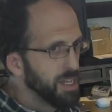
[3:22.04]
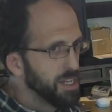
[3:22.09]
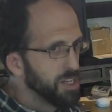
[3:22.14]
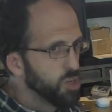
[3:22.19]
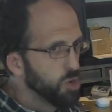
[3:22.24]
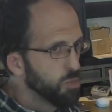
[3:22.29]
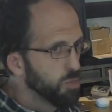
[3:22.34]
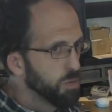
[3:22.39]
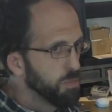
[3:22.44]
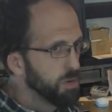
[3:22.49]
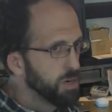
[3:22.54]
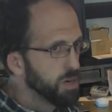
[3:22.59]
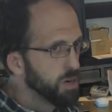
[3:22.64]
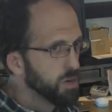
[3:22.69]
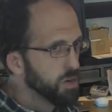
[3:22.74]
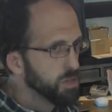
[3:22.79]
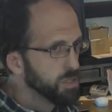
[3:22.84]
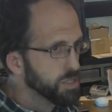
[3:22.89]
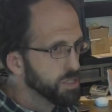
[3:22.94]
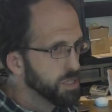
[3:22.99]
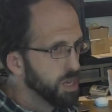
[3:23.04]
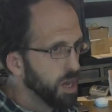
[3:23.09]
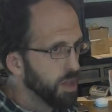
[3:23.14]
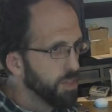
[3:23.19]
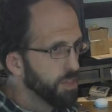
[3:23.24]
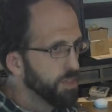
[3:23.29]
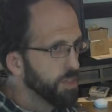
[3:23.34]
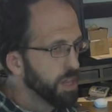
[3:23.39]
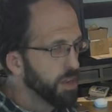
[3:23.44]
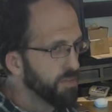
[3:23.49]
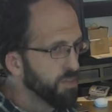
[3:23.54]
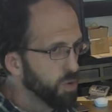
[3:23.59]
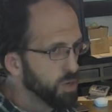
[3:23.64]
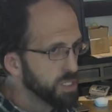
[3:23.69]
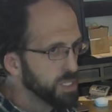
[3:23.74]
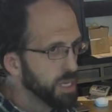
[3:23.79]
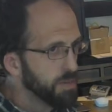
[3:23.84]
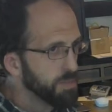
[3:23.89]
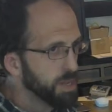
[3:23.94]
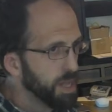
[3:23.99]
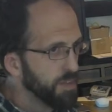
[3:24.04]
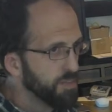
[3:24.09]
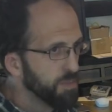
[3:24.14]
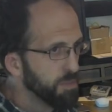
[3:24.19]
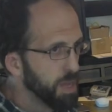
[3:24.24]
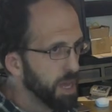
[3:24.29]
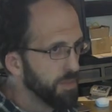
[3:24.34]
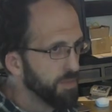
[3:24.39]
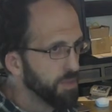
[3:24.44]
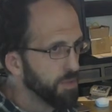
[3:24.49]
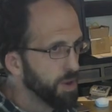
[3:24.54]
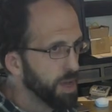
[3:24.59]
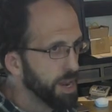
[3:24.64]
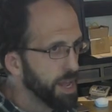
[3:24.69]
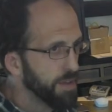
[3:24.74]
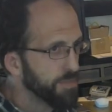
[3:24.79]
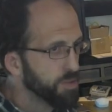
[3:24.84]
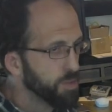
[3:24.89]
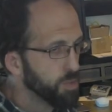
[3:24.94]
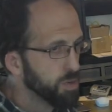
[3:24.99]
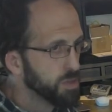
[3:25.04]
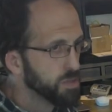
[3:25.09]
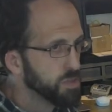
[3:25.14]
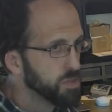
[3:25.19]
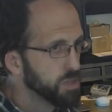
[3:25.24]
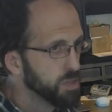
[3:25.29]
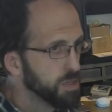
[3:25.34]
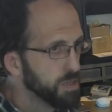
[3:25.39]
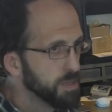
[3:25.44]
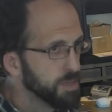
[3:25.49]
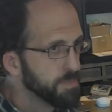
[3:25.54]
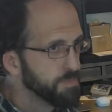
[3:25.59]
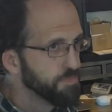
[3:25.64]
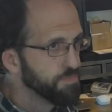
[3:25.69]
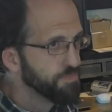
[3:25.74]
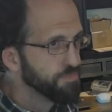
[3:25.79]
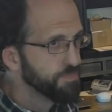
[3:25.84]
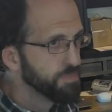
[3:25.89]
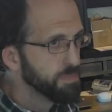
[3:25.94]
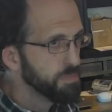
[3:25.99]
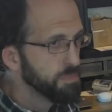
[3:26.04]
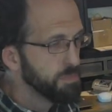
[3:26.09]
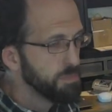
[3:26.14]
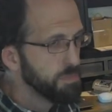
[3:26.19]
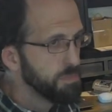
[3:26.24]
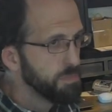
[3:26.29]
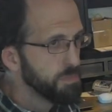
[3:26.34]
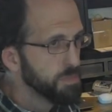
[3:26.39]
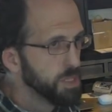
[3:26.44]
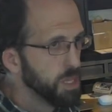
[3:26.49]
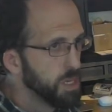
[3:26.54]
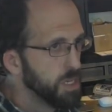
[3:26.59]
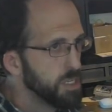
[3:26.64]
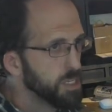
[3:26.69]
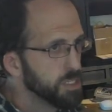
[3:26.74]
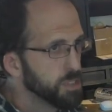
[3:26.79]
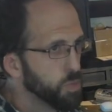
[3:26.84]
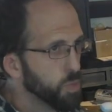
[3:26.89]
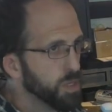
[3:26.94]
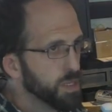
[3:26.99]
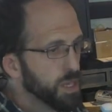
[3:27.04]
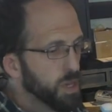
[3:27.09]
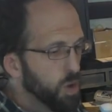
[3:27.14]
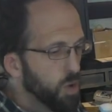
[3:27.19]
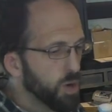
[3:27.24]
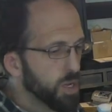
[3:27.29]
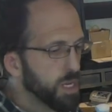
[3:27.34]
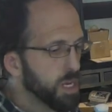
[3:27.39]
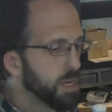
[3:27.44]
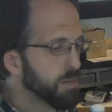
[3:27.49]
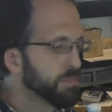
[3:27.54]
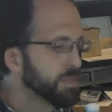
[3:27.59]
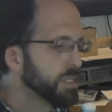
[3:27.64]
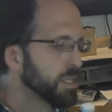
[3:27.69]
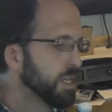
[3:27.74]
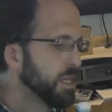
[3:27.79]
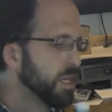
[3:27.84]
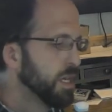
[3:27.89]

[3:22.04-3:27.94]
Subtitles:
No more miracles, other than a voice came down from heaven right afterwards. Here's where the glory comes.